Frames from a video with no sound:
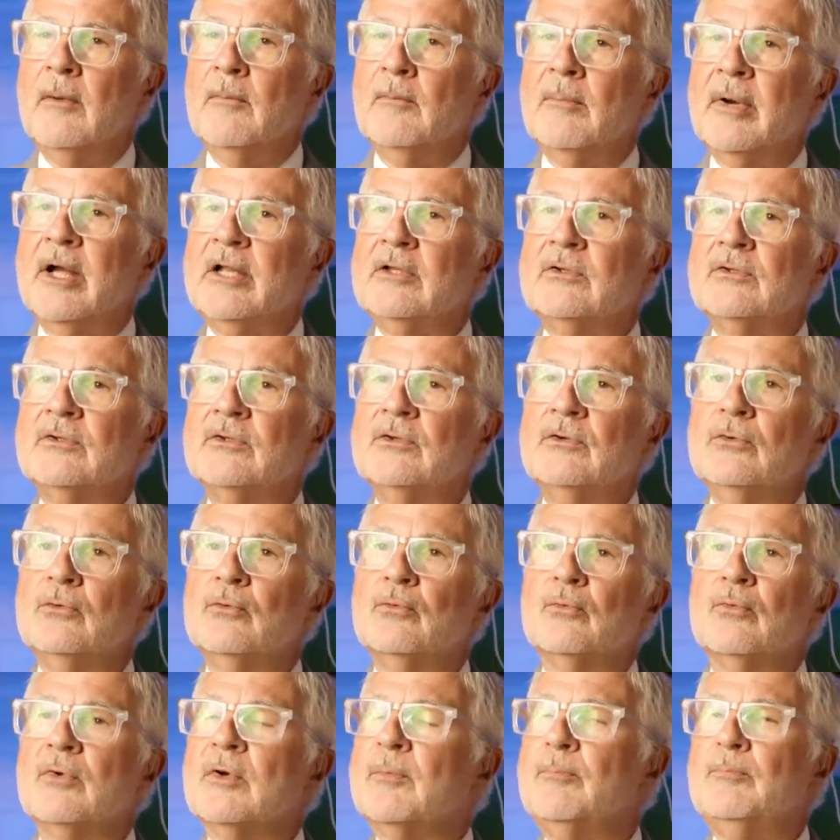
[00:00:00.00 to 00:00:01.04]
but to
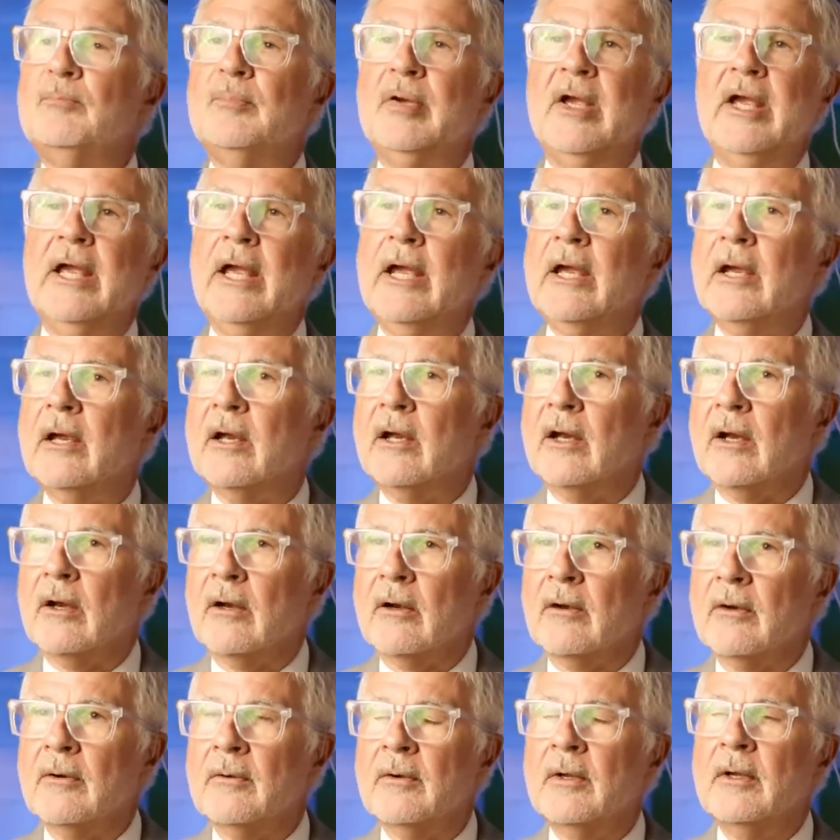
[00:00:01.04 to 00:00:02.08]

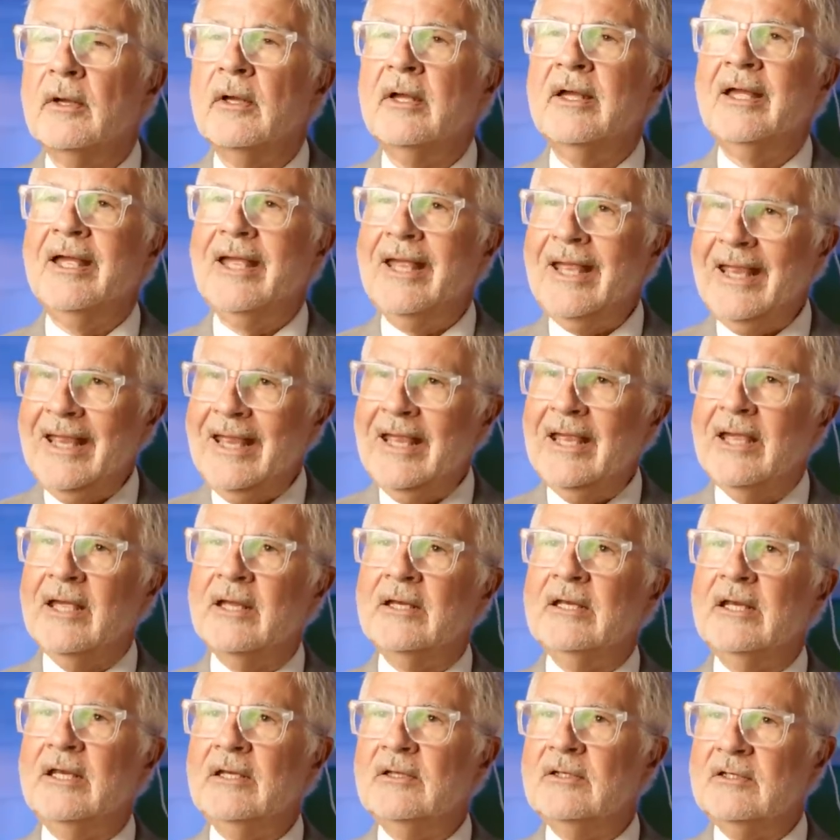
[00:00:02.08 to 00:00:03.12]
repair
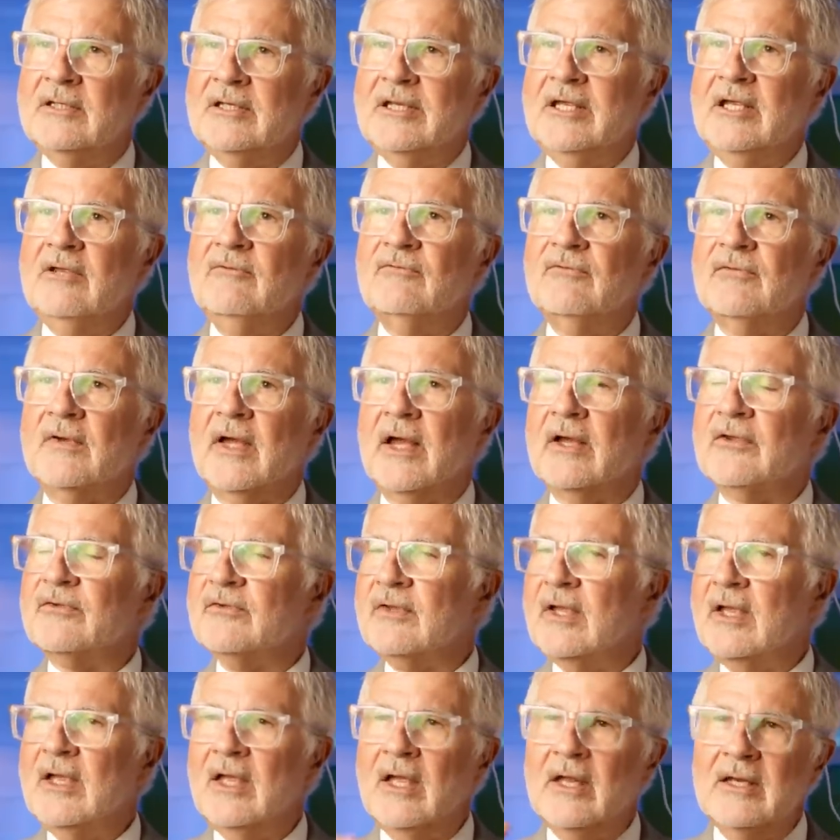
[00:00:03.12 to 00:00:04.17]
any
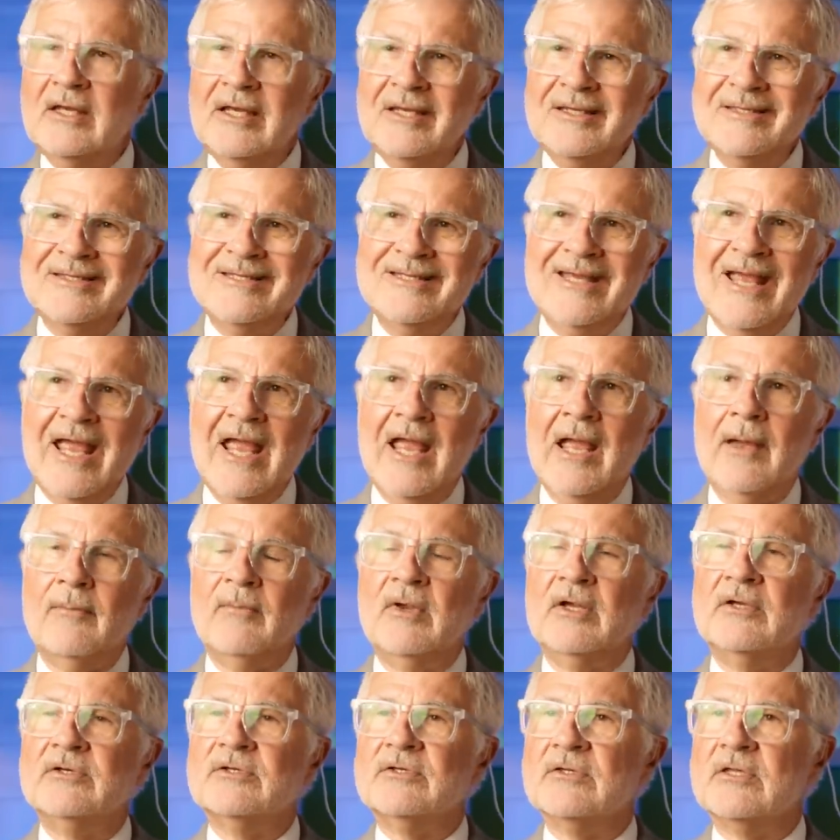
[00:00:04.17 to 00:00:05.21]
defects, any
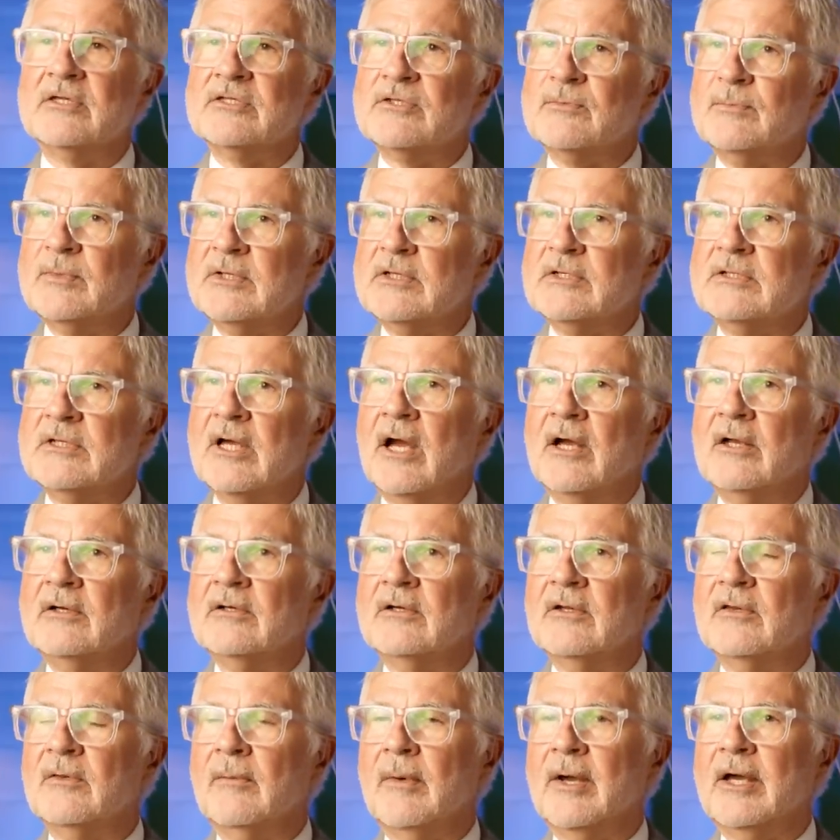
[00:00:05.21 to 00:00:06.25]
damage that's been
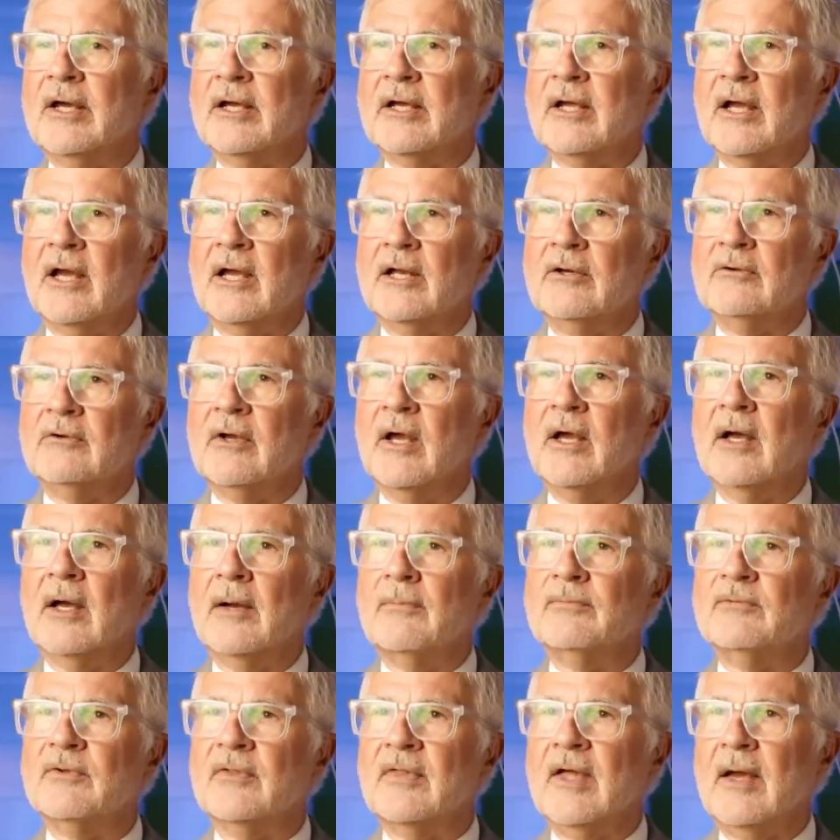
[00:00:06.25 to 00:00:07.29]
done to the mitochondria
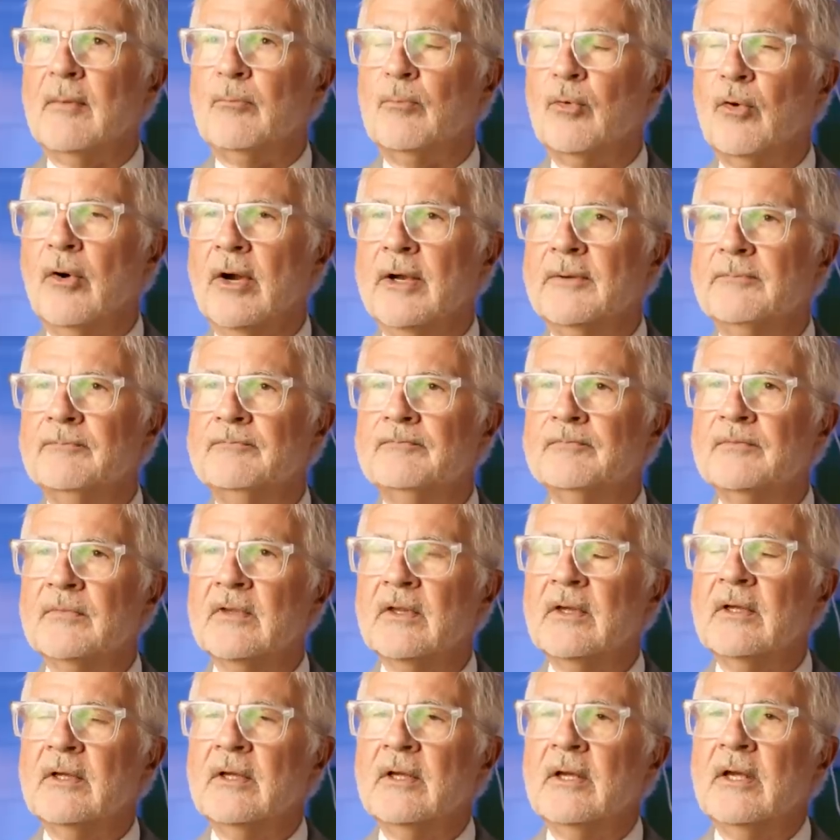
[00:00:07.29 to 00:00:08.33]
up to that point.
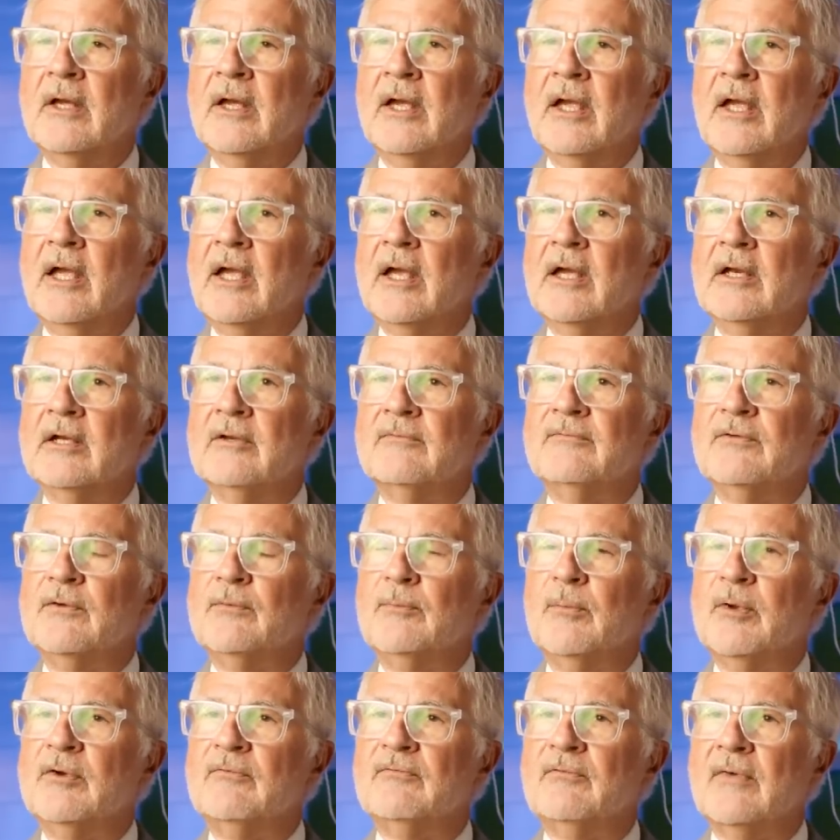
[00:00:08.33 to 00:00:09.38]
And if
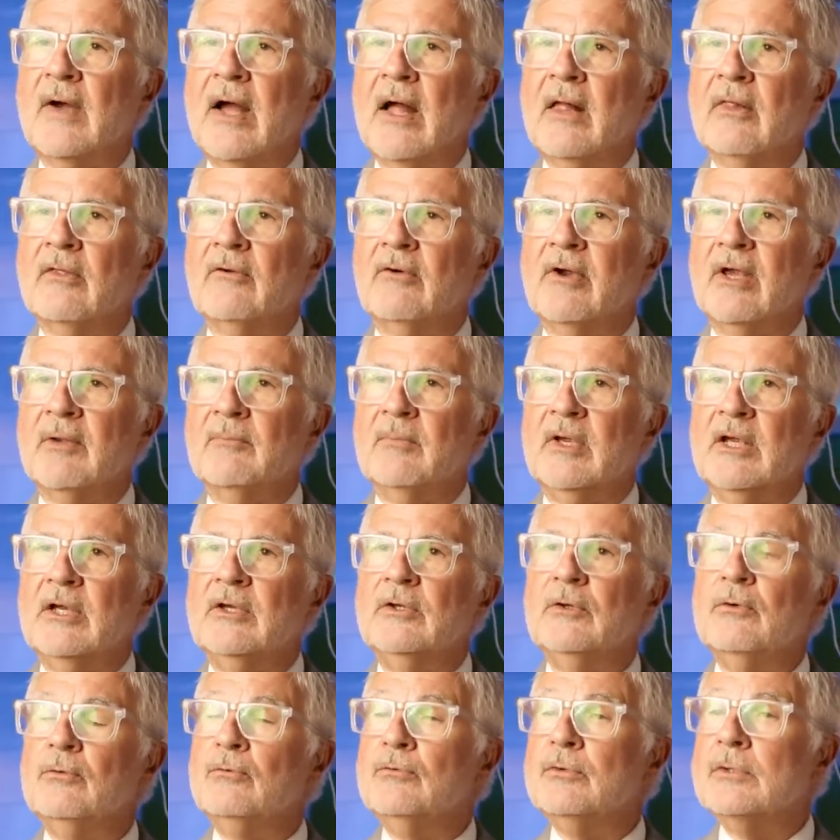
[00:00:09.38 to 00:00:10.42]
you've been following me,
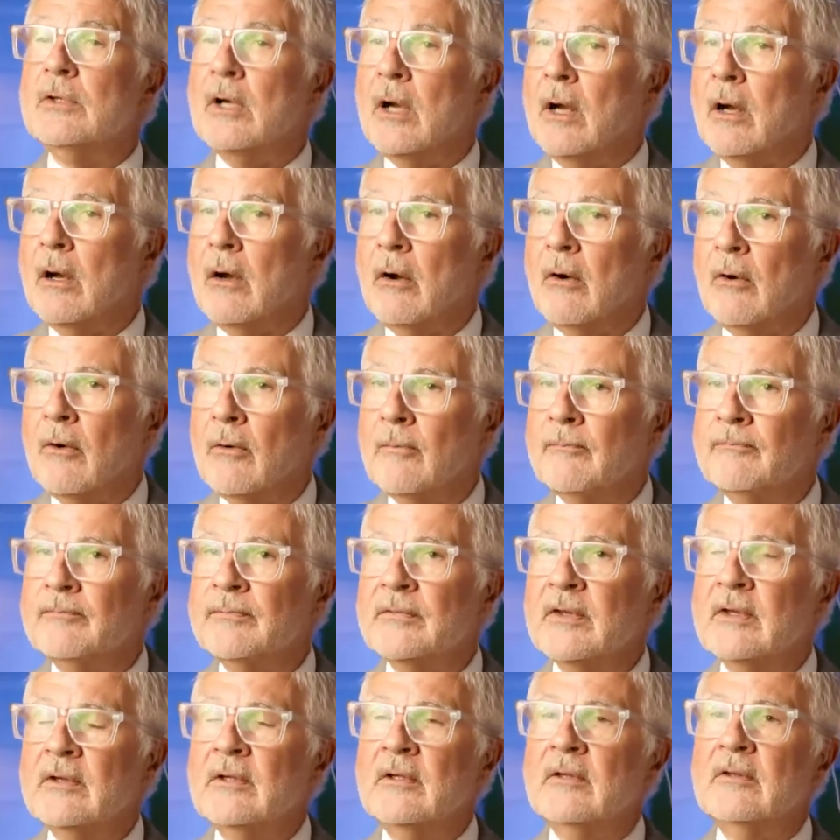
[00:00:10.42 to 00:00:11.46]
you know
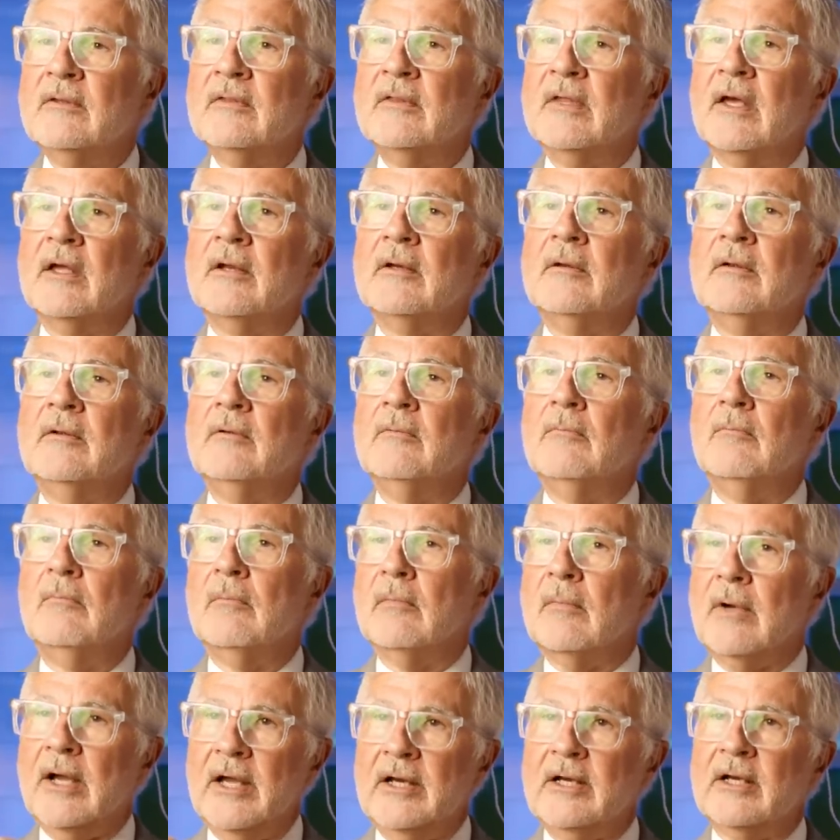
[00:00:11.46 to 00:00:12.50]
that
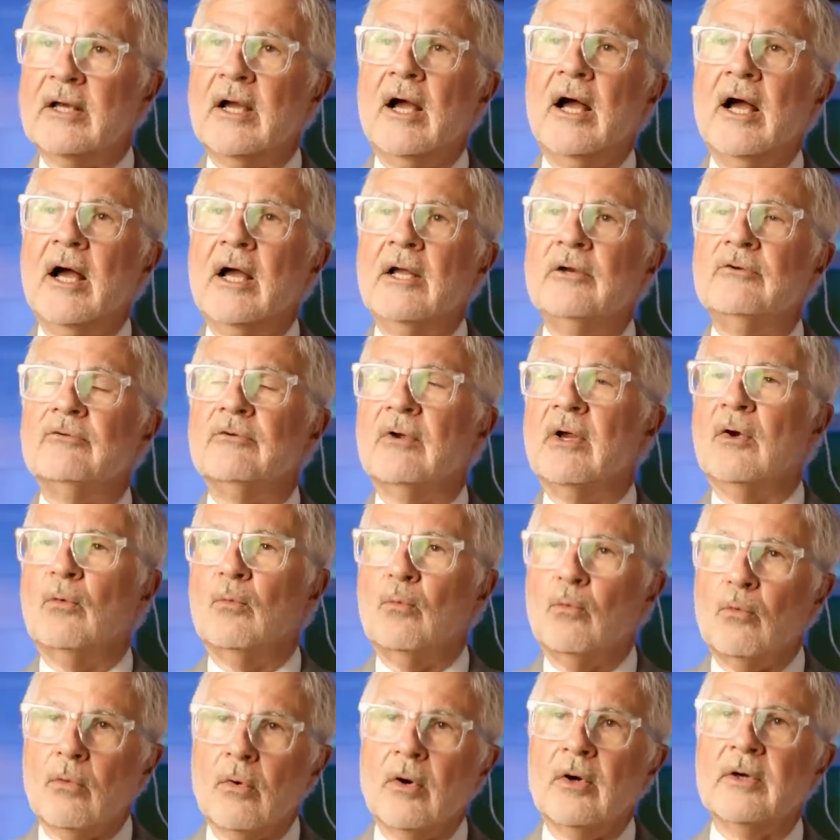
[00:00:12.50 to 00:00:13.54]
mitochondria
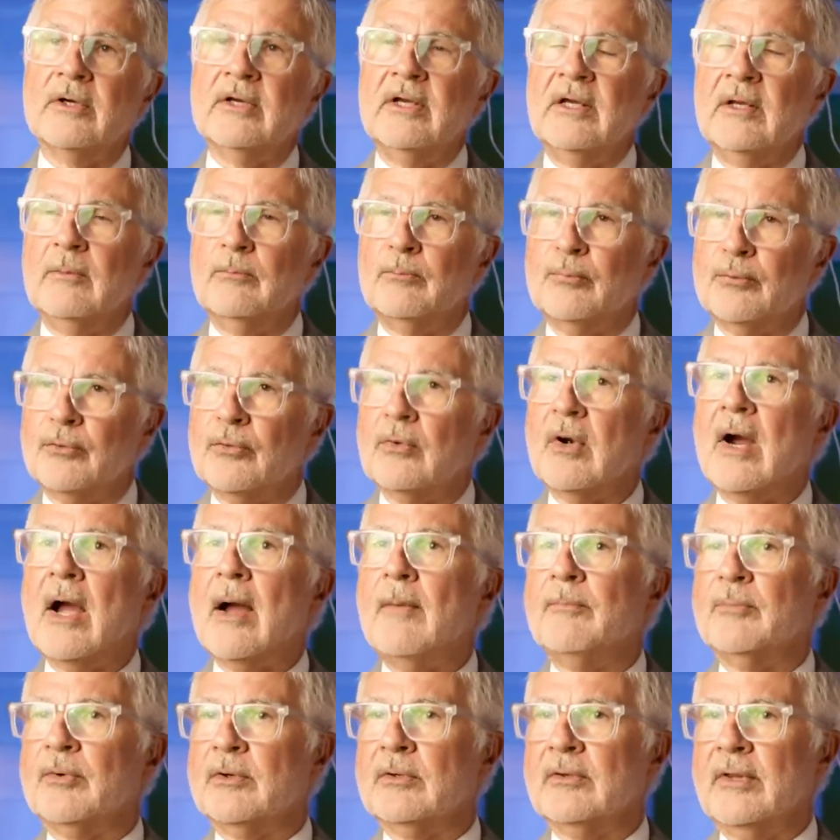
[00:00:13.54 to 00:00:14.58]
working
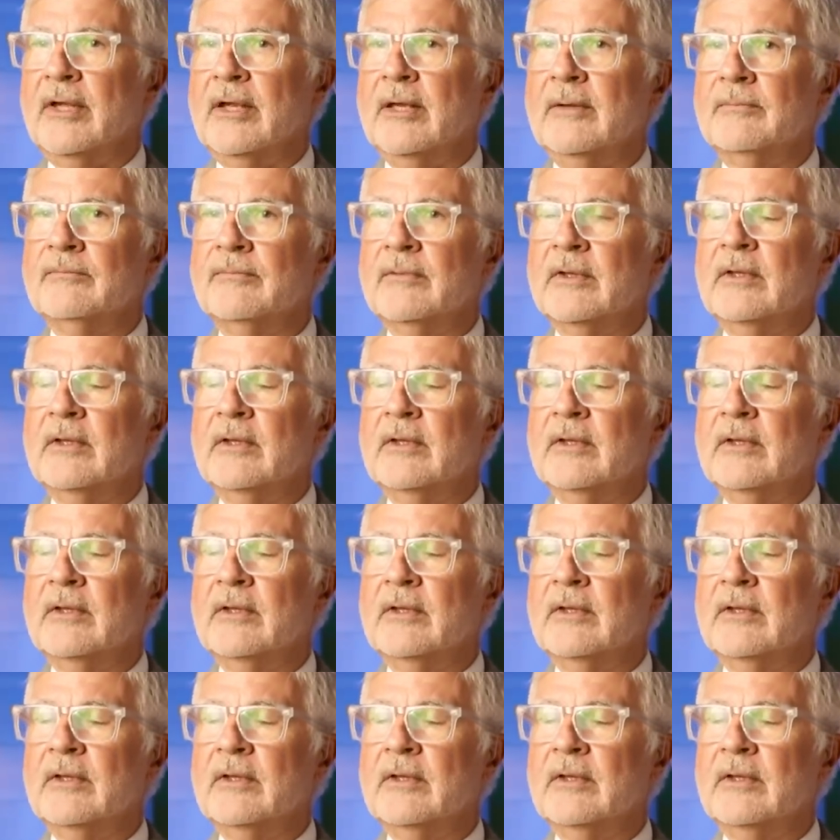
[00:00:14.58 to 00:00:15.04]
properly